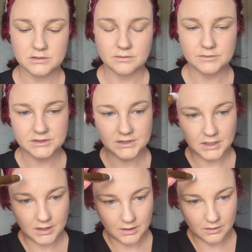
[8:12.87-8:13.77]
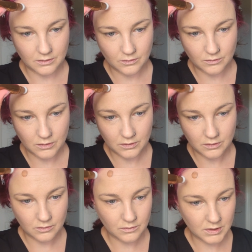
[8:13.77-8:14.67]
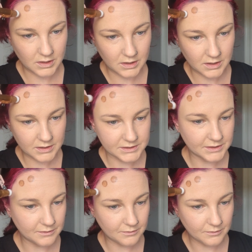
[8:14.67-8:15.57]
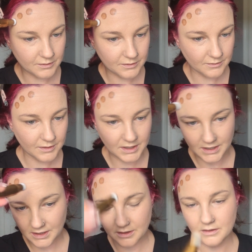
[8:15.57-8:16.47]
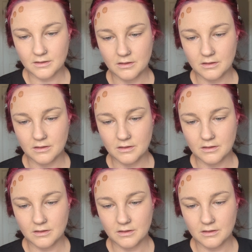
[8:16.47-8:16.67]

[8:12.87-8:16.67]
So I'm just gonna go 1, 2, 3.